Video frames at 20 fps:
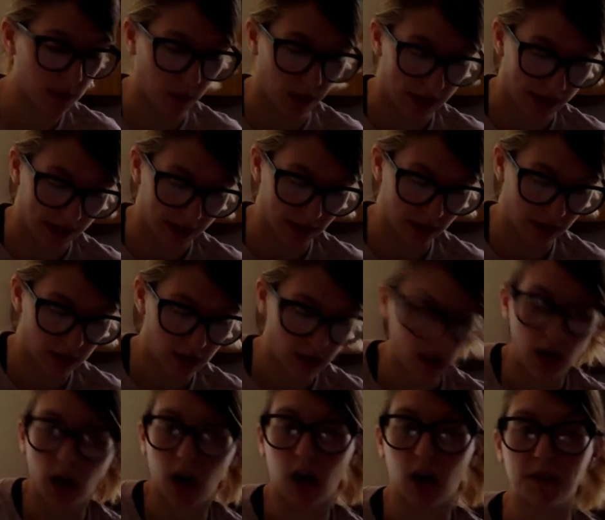way
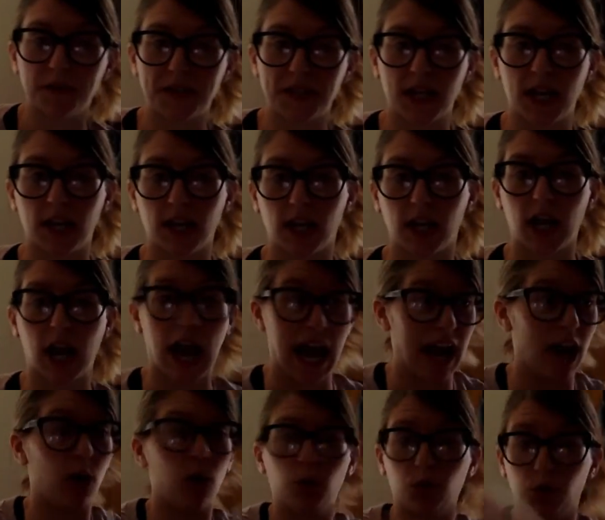of saying
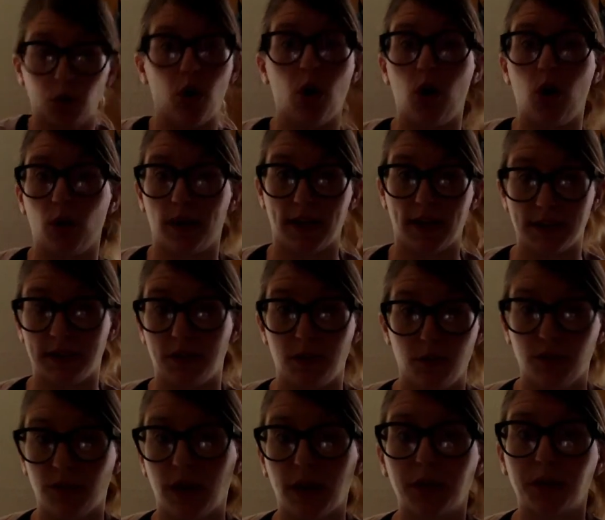how long is the
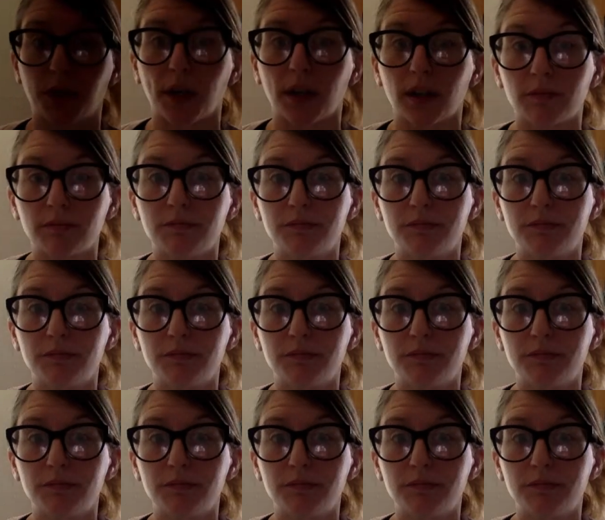vector.